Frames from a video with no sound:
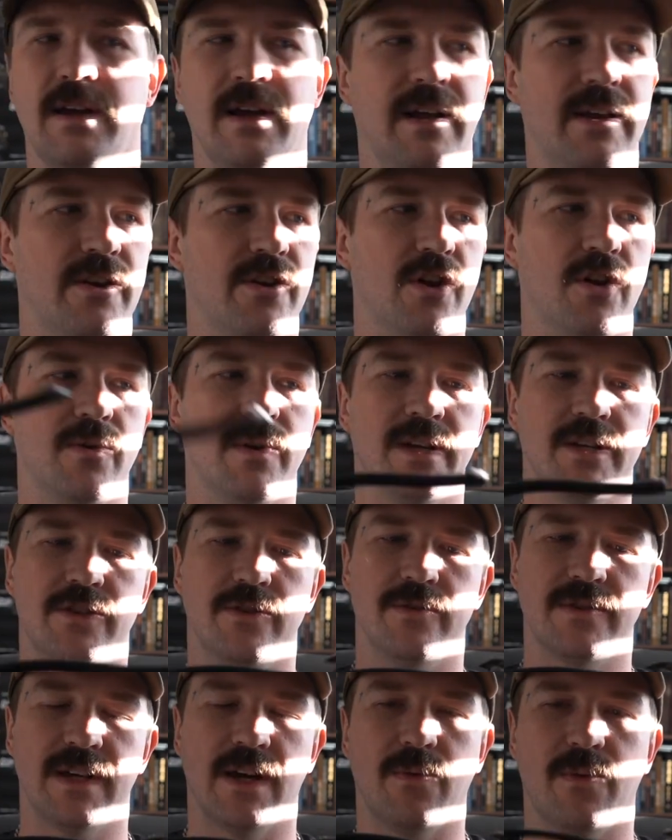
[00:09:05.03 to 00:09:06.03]
no
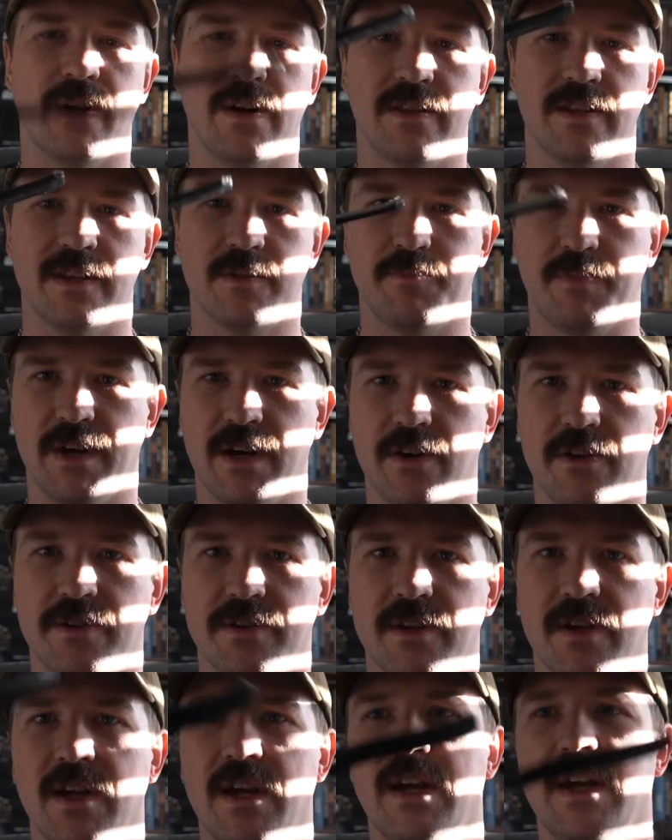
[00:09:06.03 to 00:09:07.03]
issues. I wear this
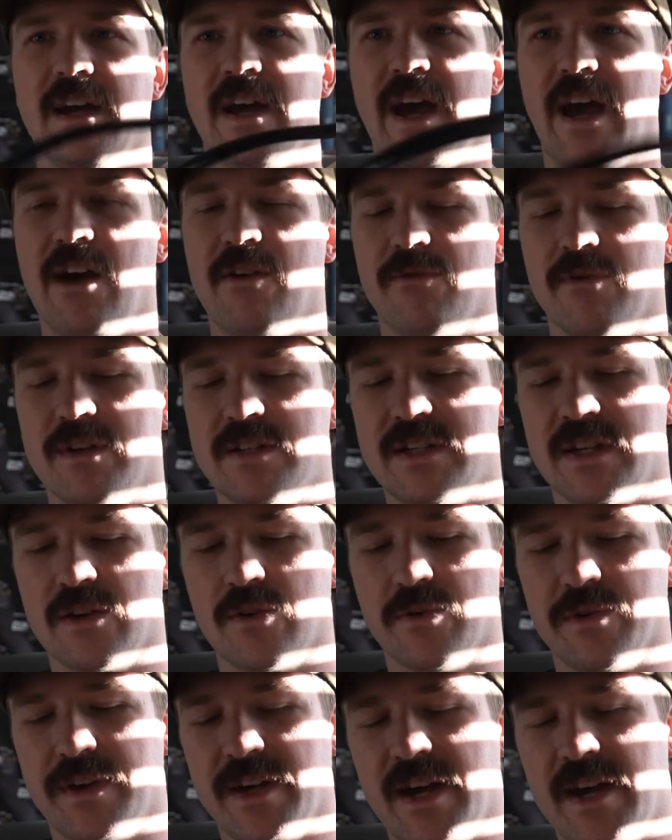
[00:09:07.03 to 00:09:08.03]
belt every
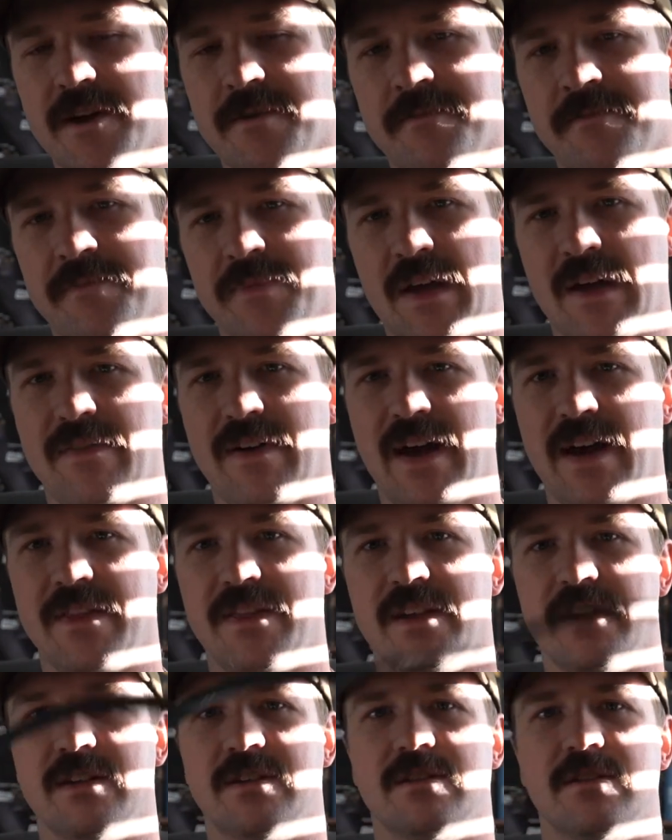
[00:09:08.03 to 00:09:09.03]
single day. I've had
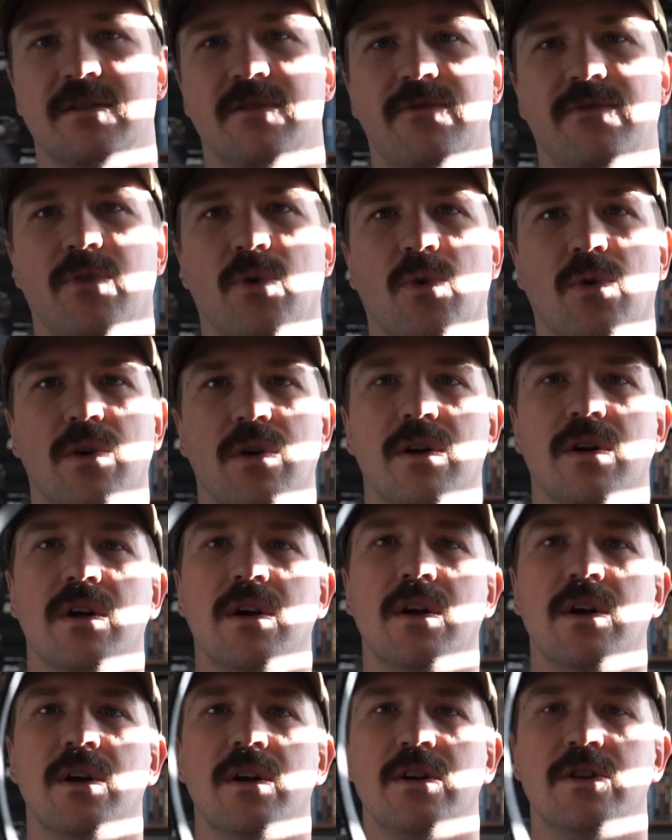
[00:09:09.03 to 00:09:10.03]
this for
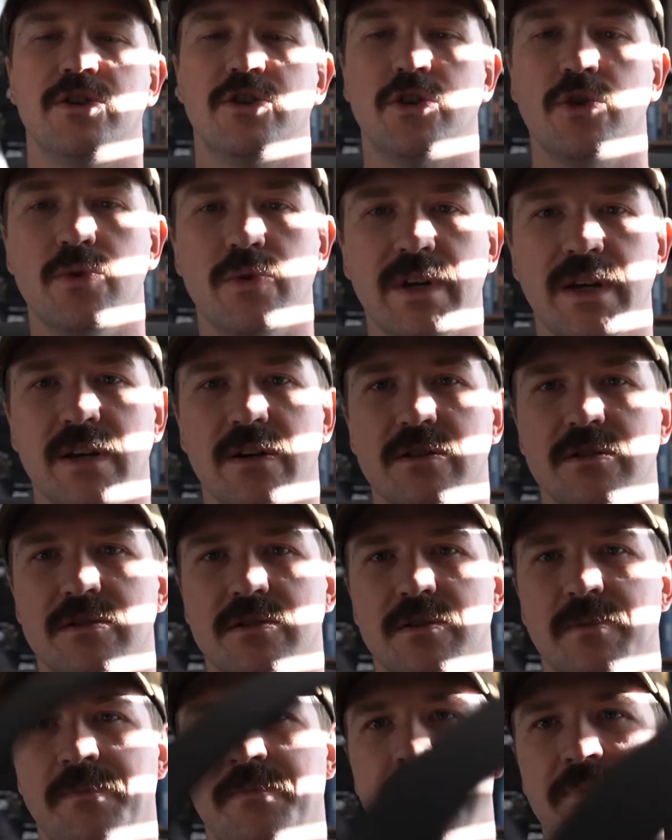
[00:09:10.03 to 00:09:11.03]
2
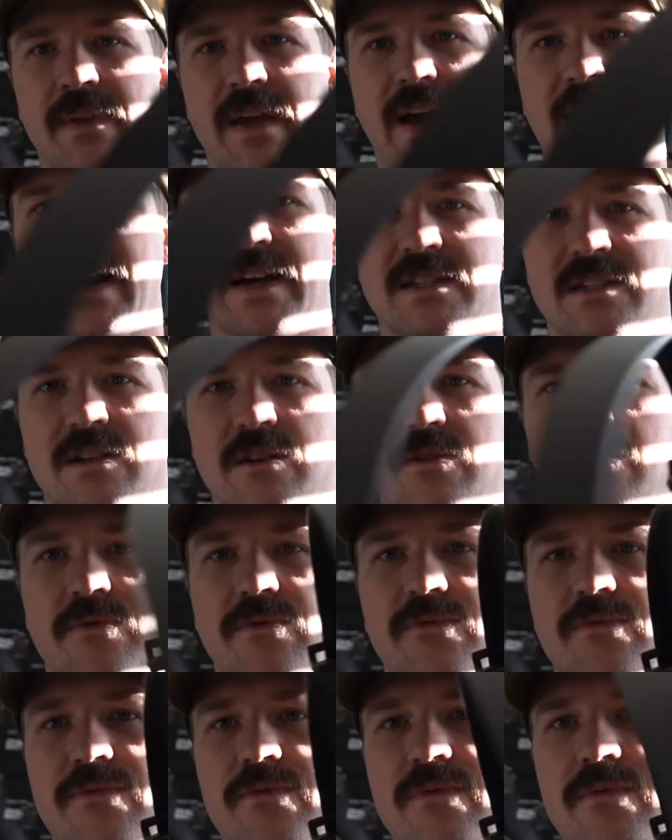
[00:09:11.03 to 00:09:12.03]
years as
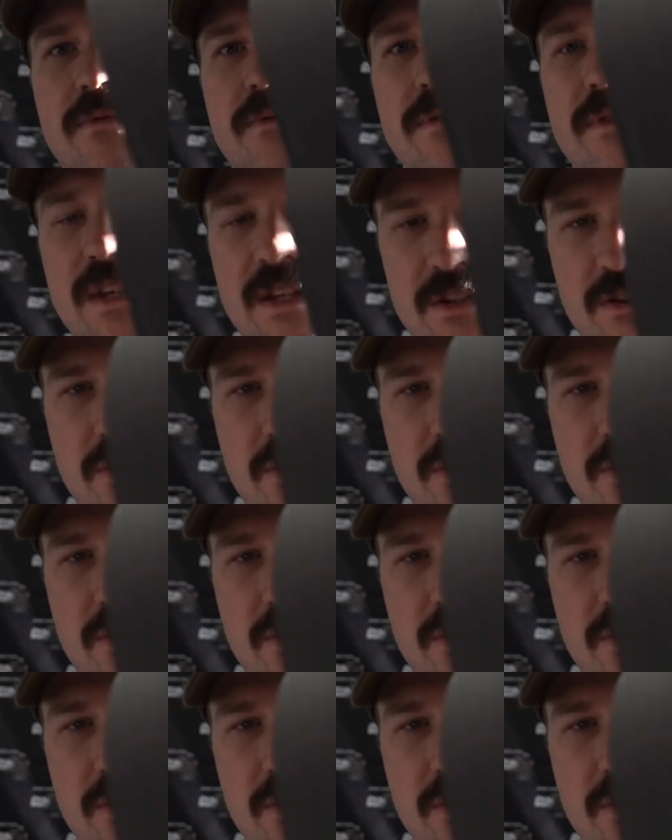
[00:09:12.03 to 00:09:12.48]
of this